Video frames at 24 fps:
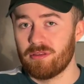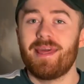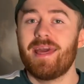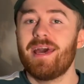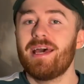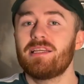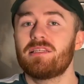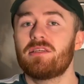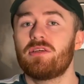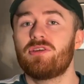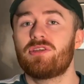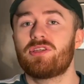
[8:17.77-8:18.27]

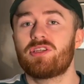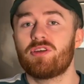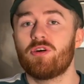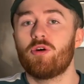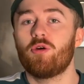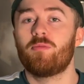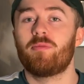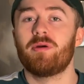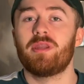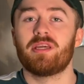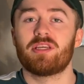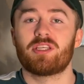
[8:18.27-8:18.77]
Yes, he's
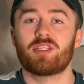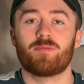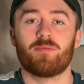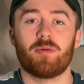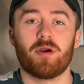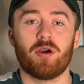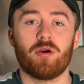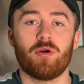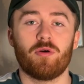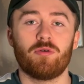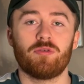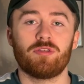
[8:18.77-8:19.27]
still been
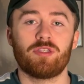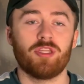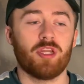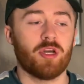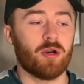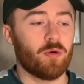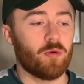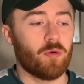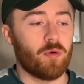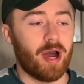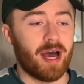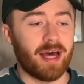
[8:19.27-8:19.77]
exposed, you
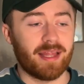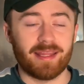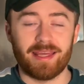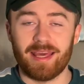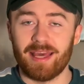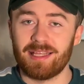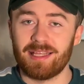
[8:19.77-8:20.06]
know, at the